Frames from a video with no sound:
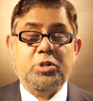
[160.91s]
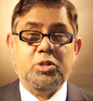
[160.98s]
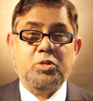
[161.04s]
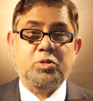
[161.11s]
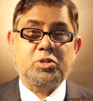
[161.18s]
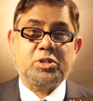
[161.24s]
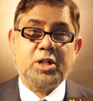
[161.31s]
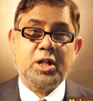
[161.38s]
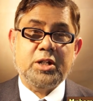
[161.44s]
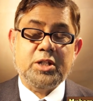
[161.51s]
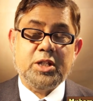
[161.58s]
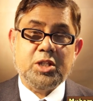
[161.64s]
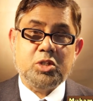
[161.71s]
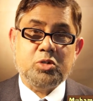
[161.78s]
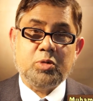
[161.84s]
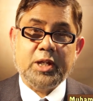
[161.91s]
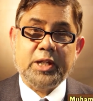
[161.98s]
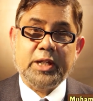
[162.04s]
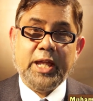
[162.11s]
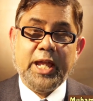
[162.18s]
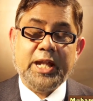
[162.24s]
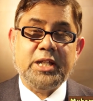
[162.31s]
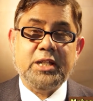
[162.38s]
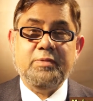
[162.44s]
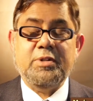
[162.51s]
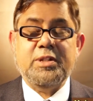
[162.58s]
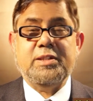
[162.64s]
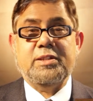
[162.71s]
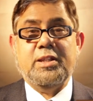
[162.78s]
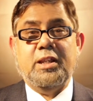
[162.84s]
you start enjoying
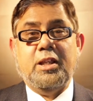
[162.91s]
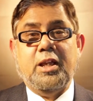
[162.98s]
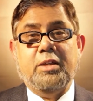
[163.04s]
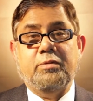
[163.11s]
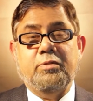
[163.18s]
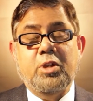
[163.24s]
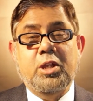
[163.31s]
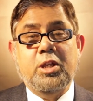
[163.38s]
activities in life,